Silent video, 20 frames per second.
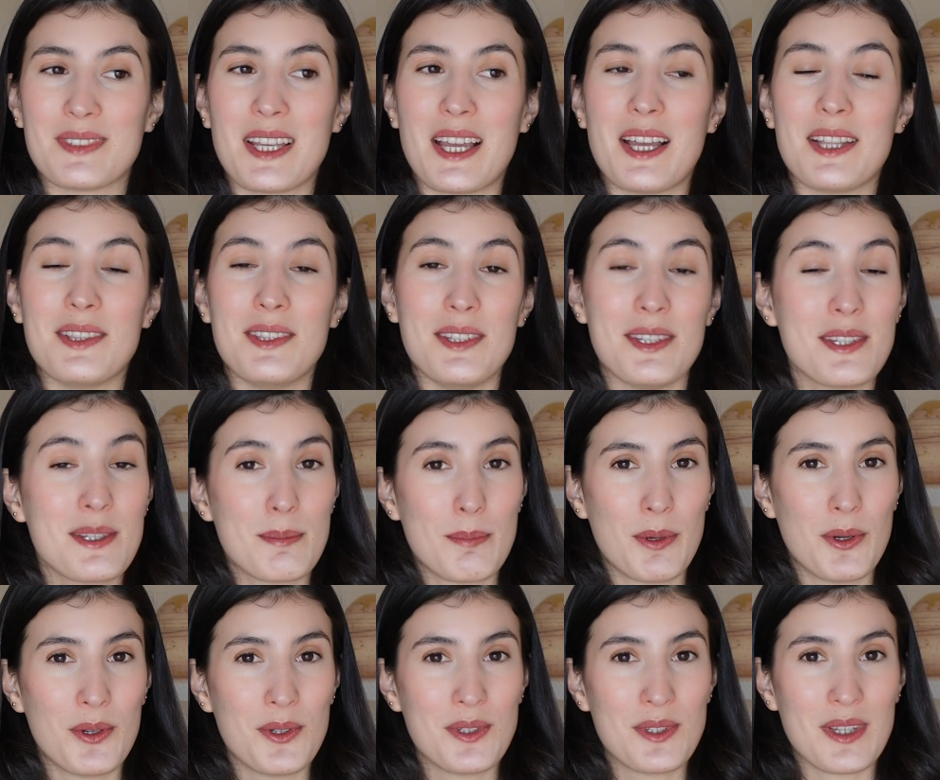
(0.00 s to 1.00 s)
at this
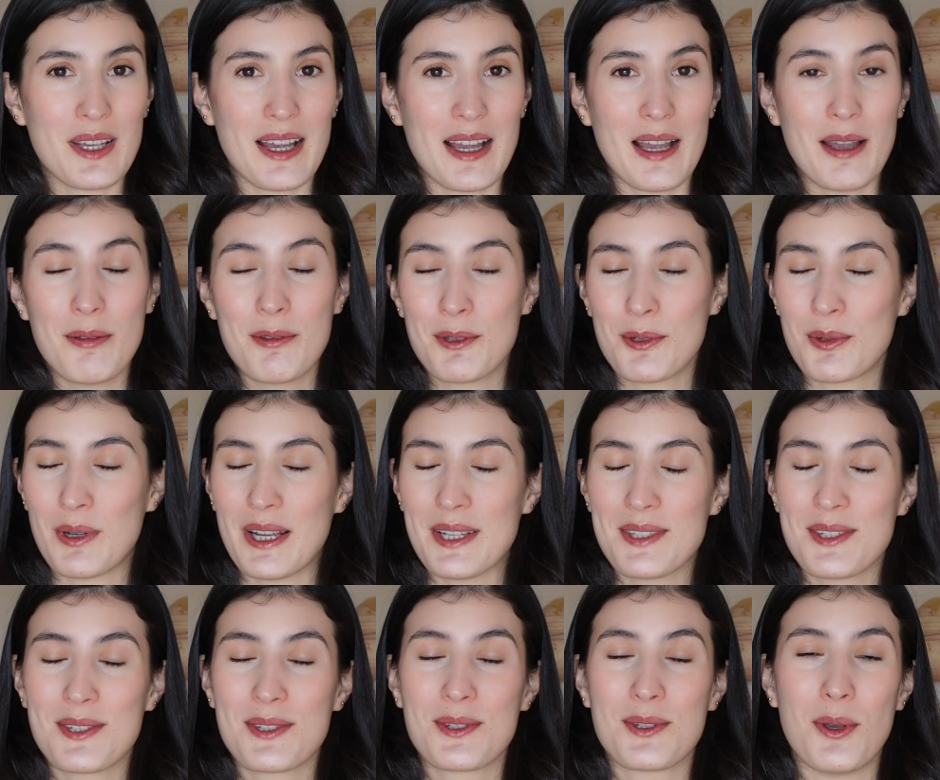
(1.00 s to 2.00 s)
point I've
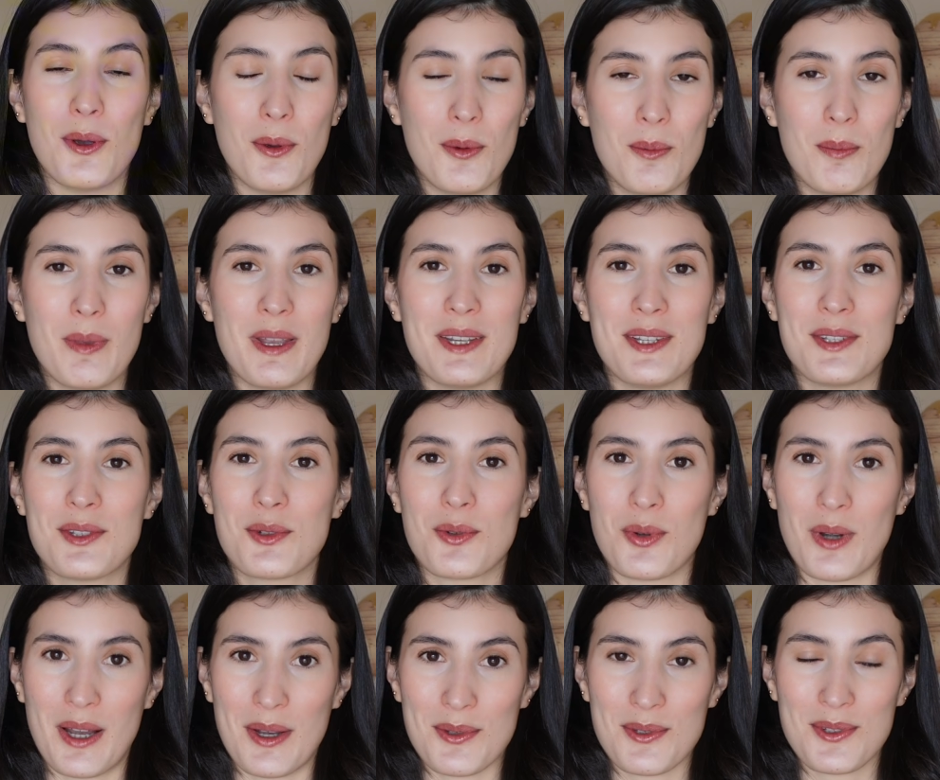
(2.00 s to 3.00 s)
tried so many
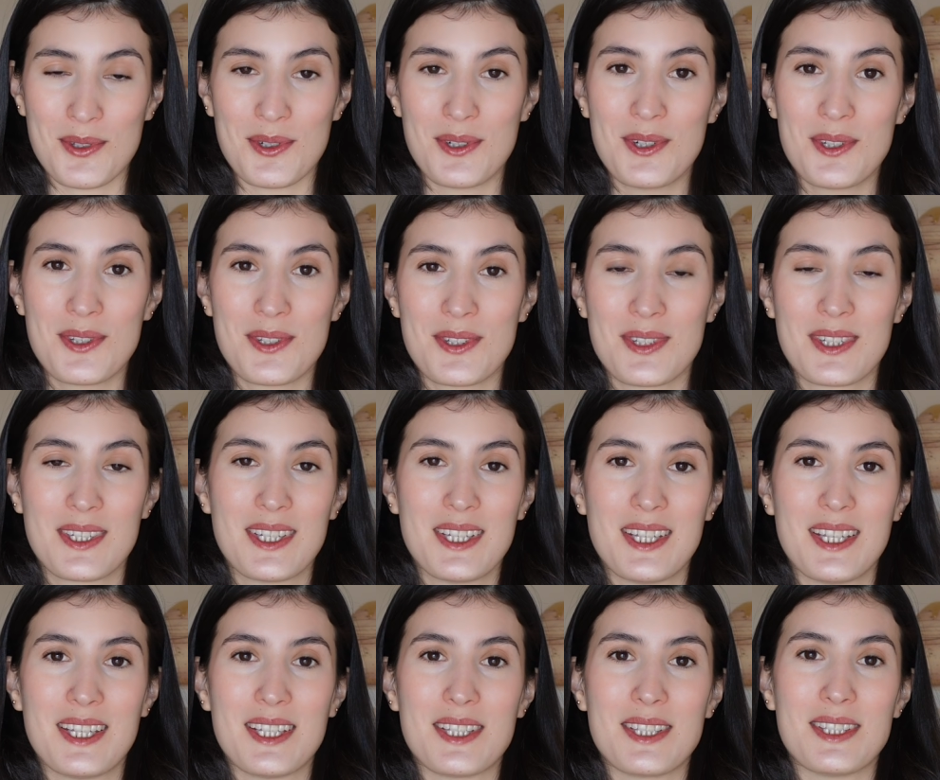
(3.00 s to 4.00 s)
trousers
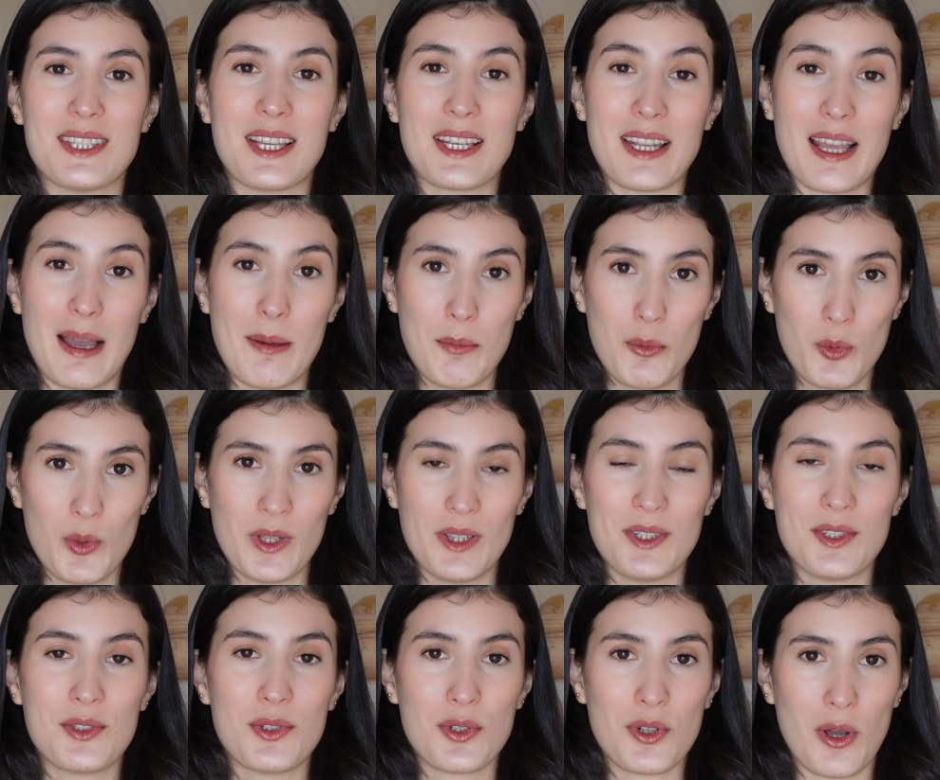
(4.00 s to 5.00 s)
that I'm
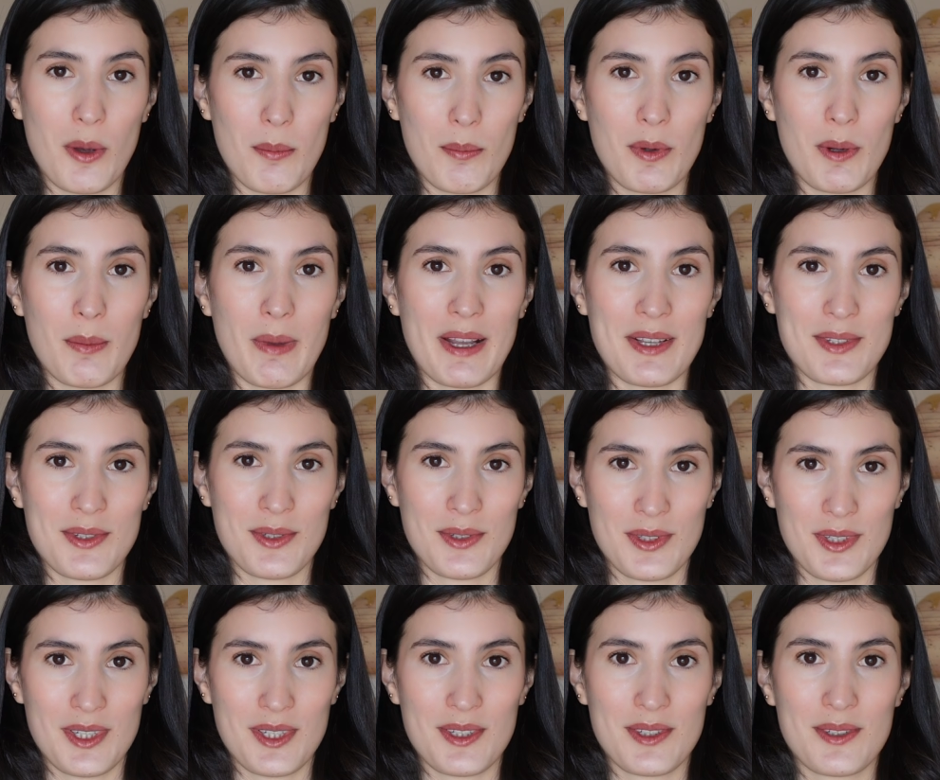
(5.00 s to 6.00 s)
willing to compromise on
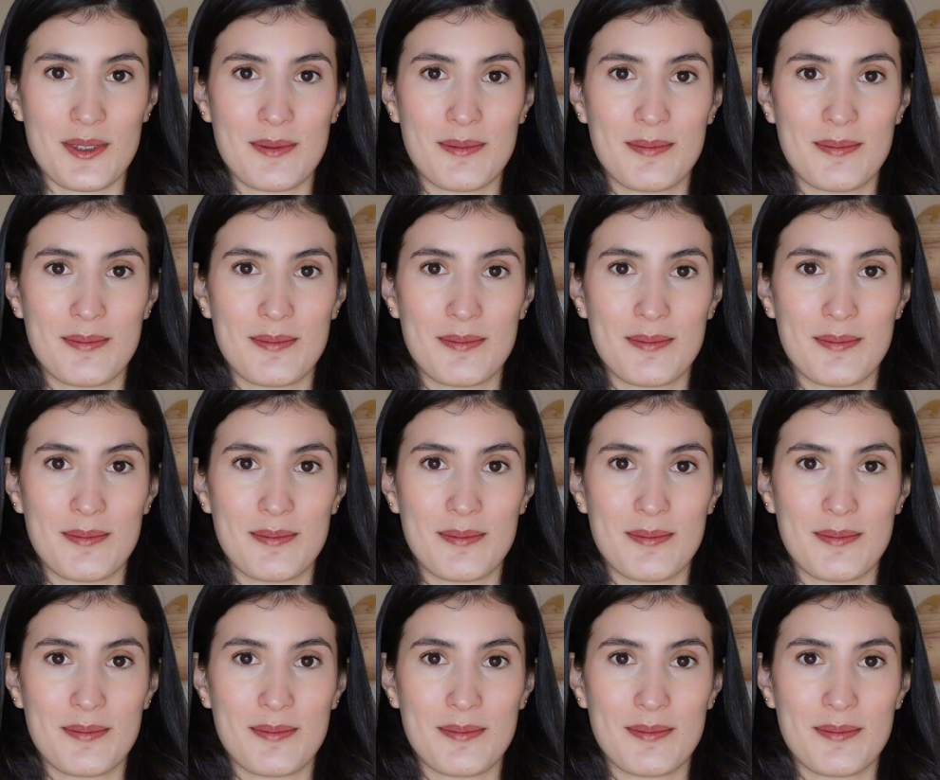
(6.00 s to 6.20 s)
this.